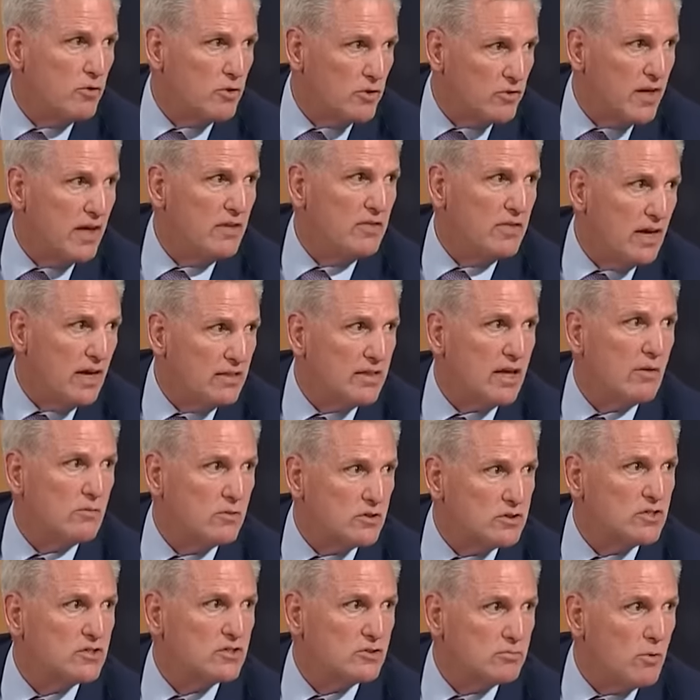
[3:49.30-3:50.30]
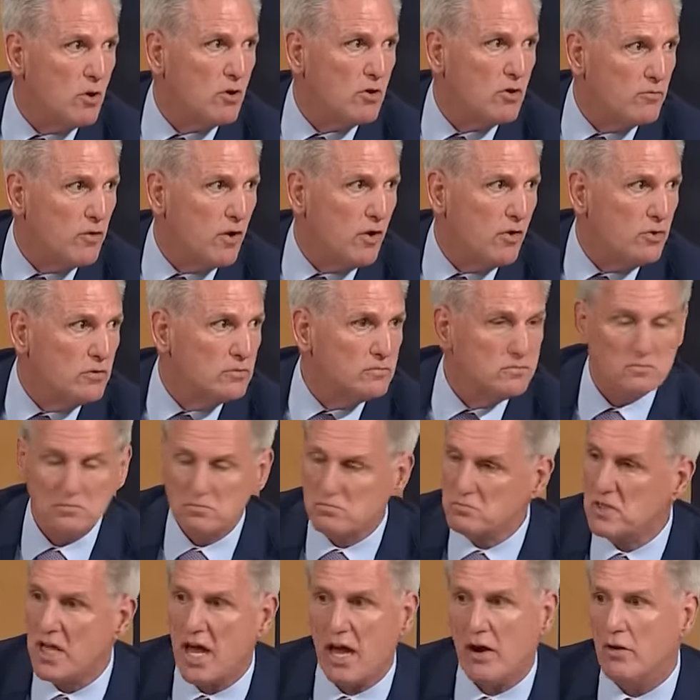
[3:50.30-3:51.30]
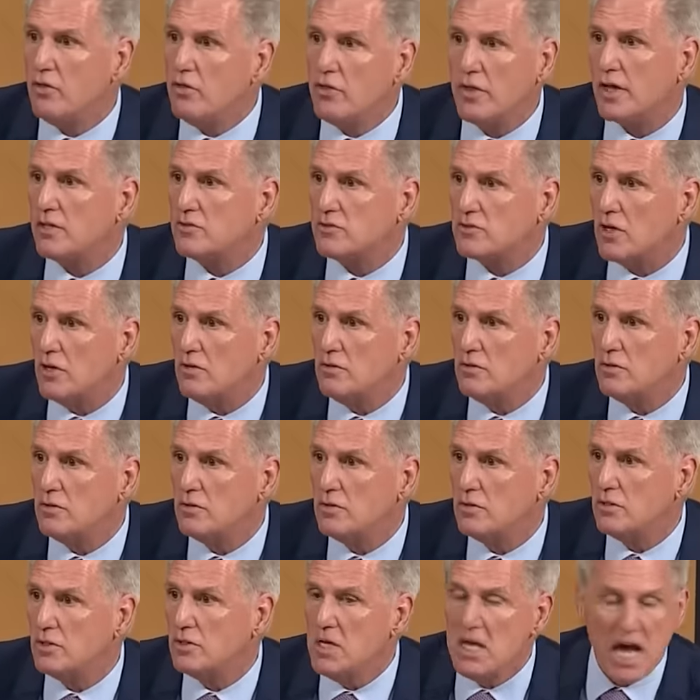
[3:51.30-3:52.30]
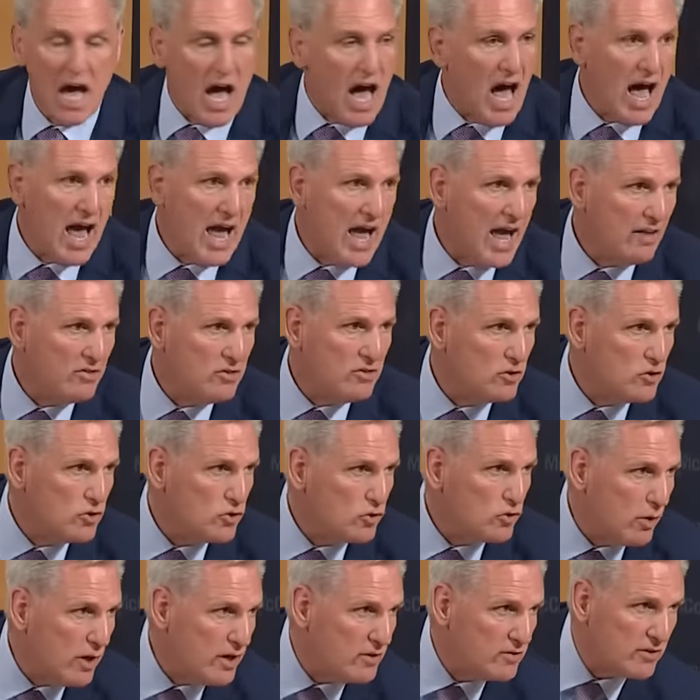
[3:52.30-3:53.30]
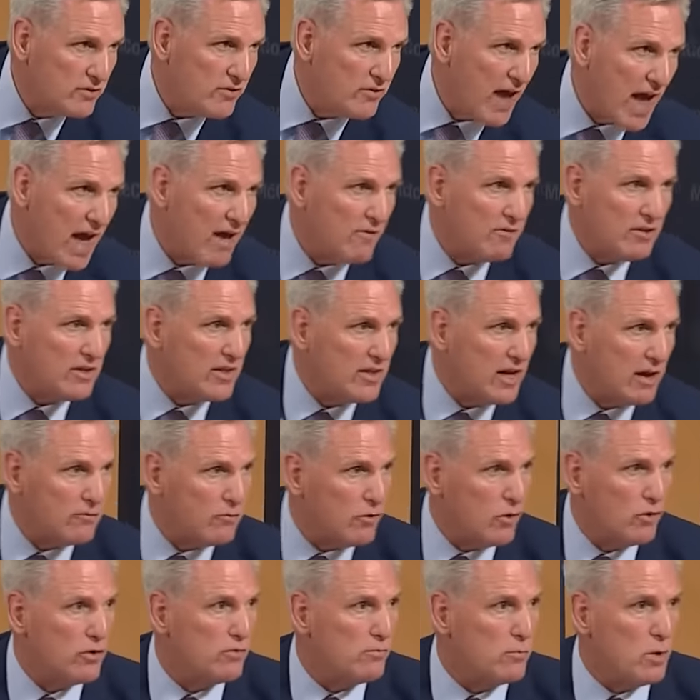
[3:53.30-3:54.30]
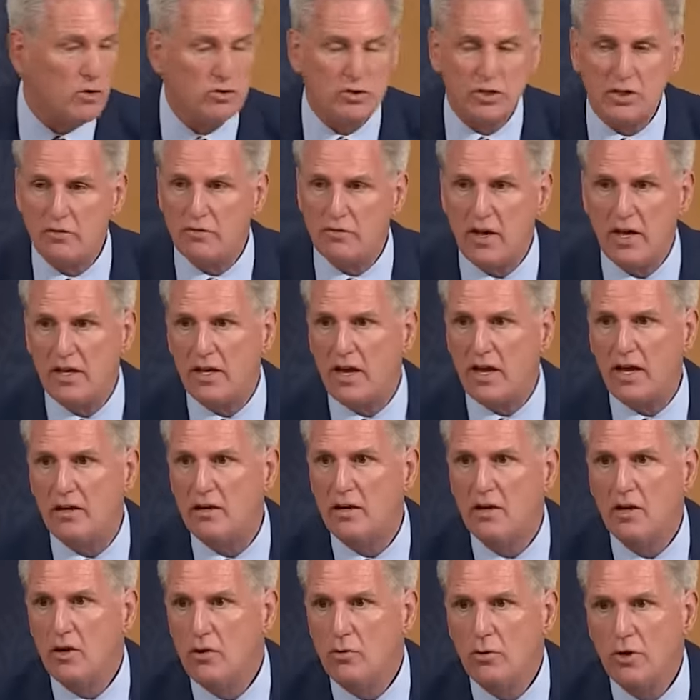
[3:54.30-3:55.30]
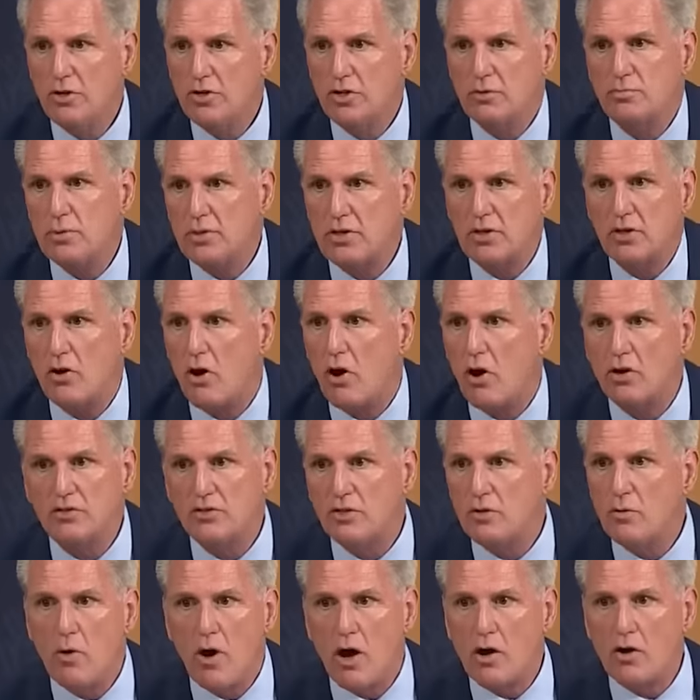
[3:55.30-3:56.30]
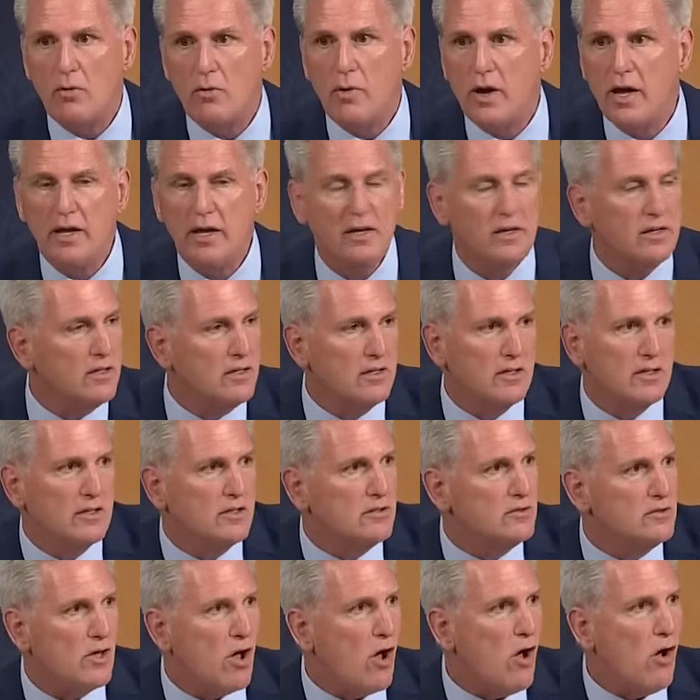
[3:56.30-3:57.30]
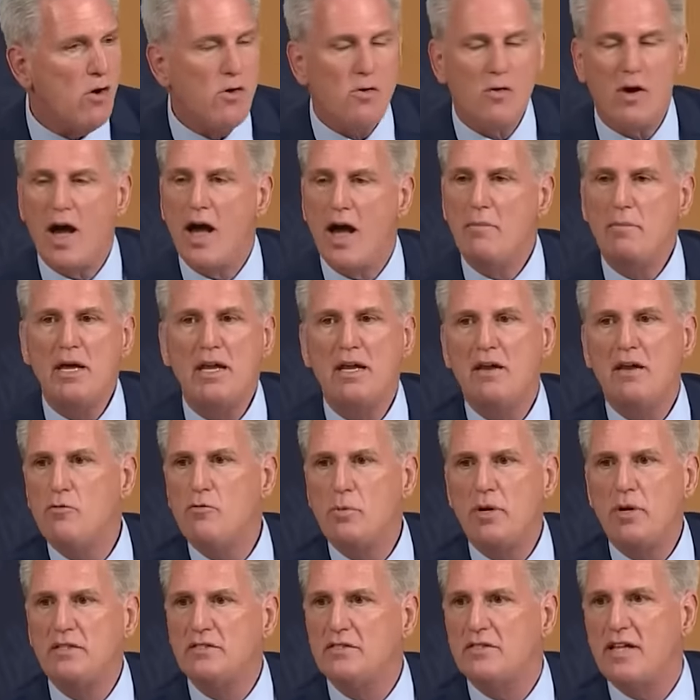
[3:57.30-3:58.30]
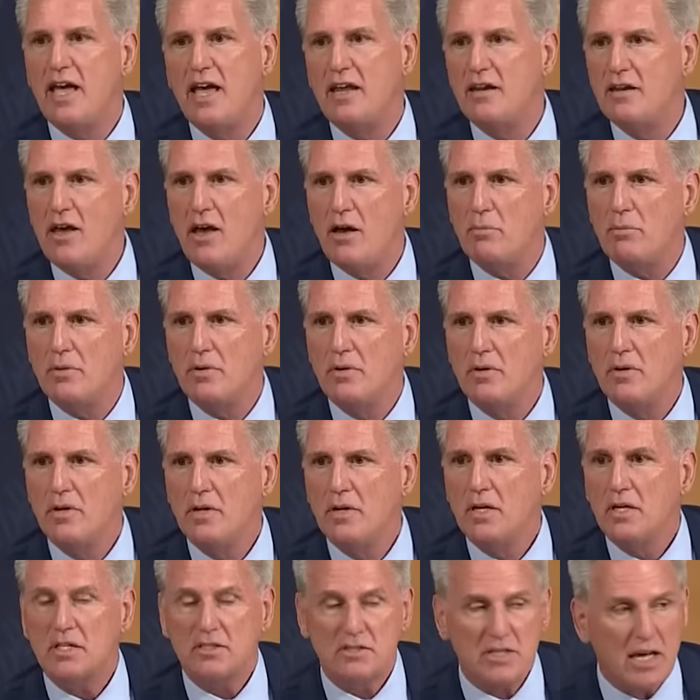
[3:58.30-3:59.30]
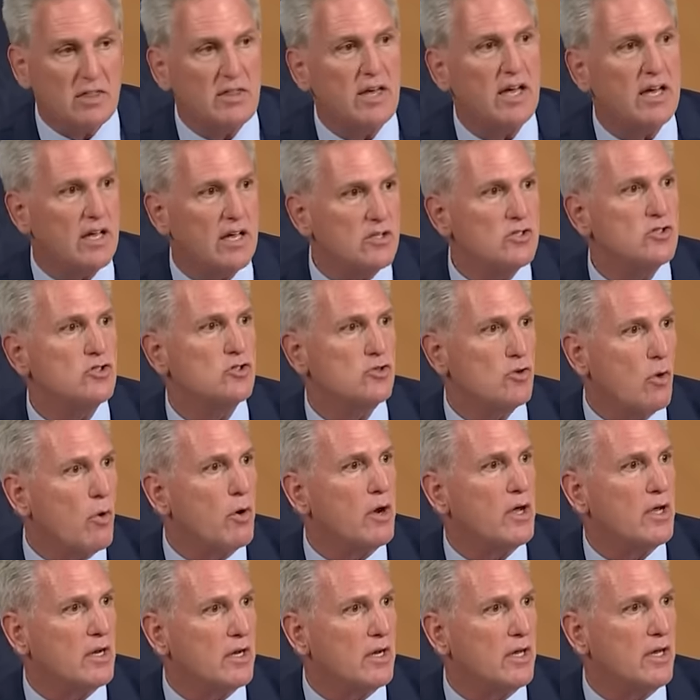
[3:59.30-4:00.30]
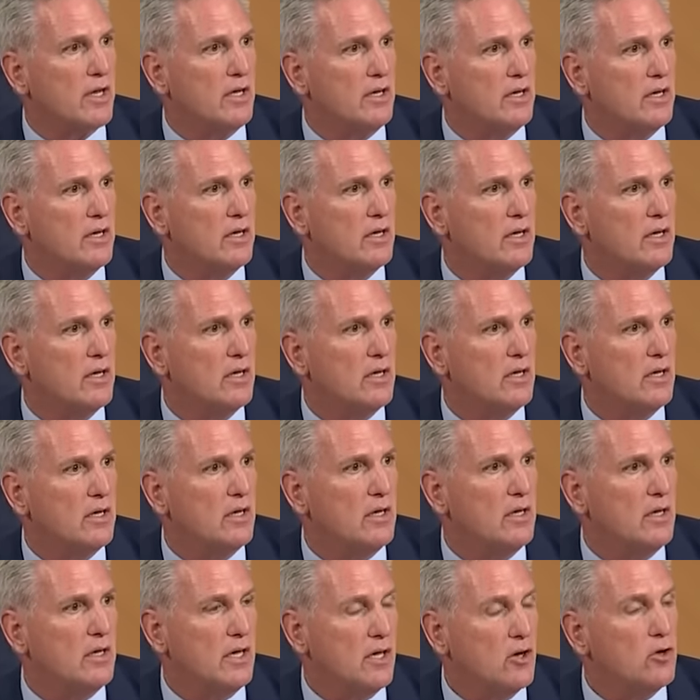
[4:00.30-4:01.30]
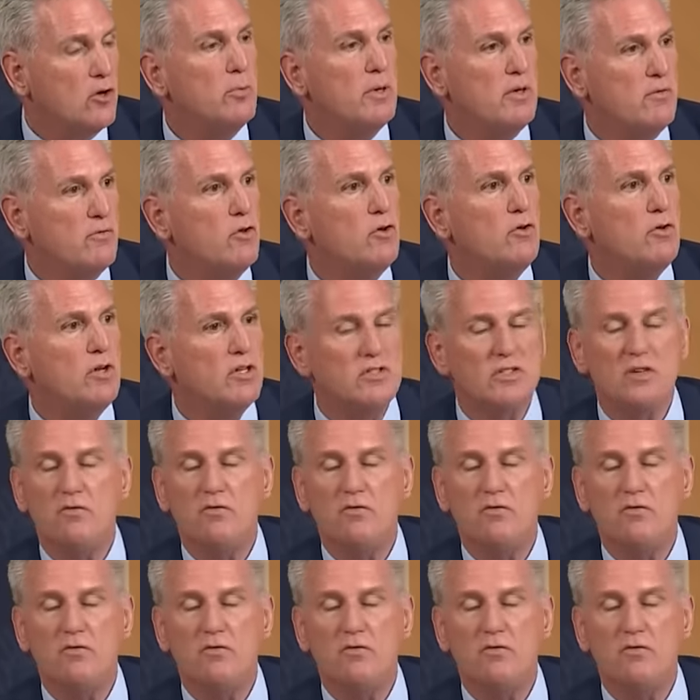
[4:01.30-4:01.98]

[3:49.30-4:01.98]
did they think that was a smart vote? I don't think so. I had the choice of having that vote of motion to vacate where you just put the cards in and walk away. No, I made everybody stand up. Because I think historically, it'll be viewed as a